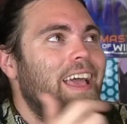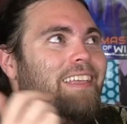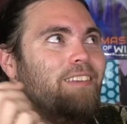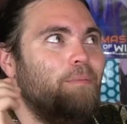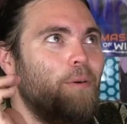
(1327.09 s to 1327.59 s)

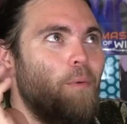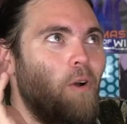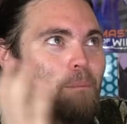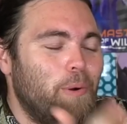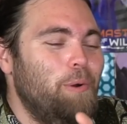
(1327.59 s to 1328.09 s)
So the
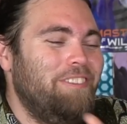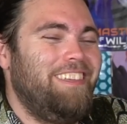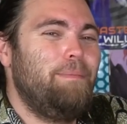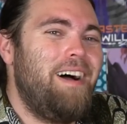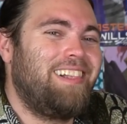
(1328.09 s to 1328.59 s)
more booze in
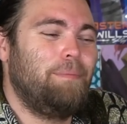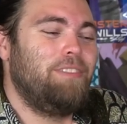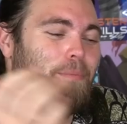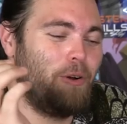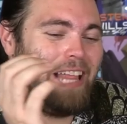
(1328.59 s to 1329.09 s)
the apocalypse,
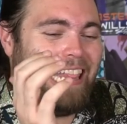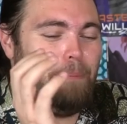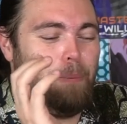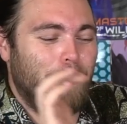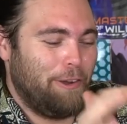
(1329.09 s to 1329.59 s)
the more likely
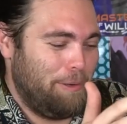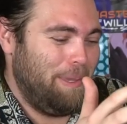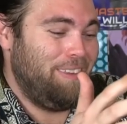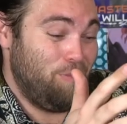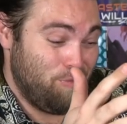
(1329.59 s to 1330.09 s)
people are going to
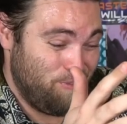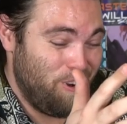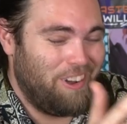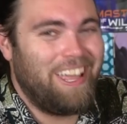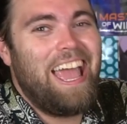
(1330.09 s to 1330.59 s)
be
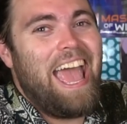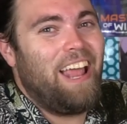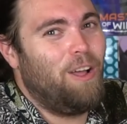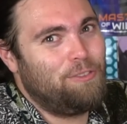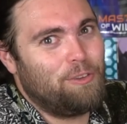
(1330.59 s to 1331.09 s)
drunk
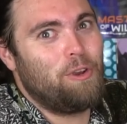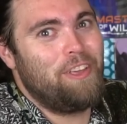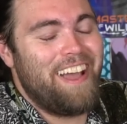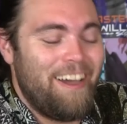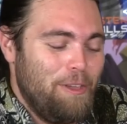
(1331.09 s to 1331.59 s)
and also
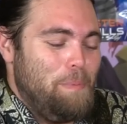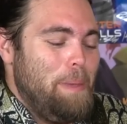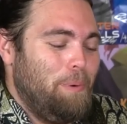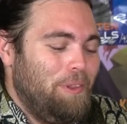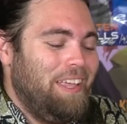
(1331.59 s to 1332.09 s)
turning other
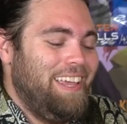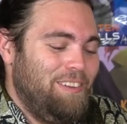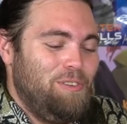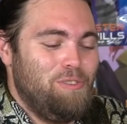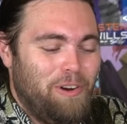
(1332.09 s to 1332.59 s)
people
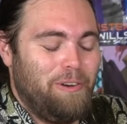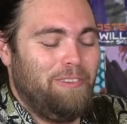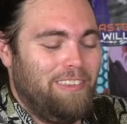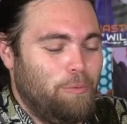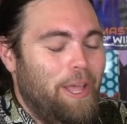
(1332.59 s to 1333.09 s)
into
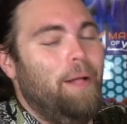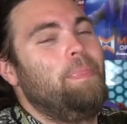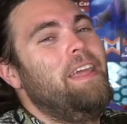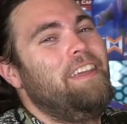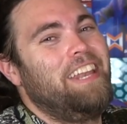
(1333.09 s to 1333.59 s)
drunkards as well.
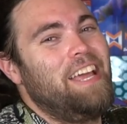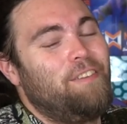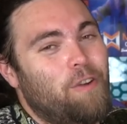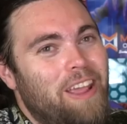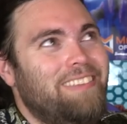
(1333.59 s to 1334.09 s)
You're going to
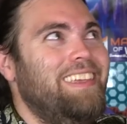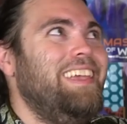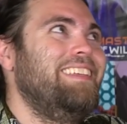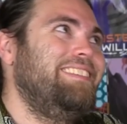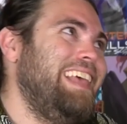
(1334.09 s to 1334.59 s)
have
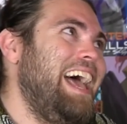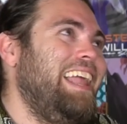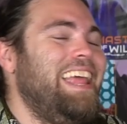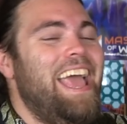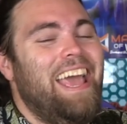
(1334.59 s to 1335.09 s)
crazy,
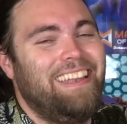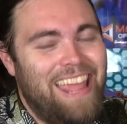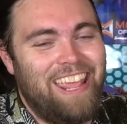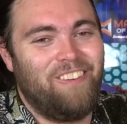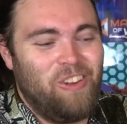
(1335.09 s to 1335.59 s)
sad, and
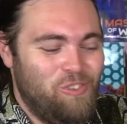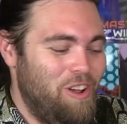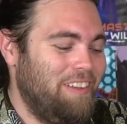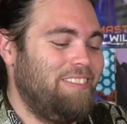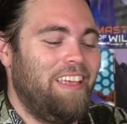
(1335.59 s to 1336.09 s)
angry
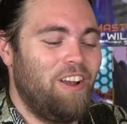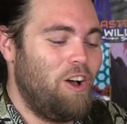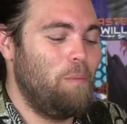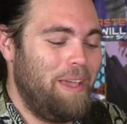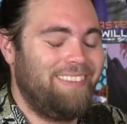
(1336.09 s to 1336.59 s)
drunks, so that
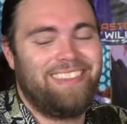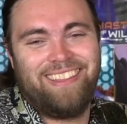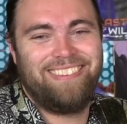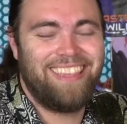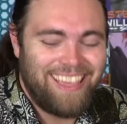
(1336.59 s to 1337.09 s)
all makes sense.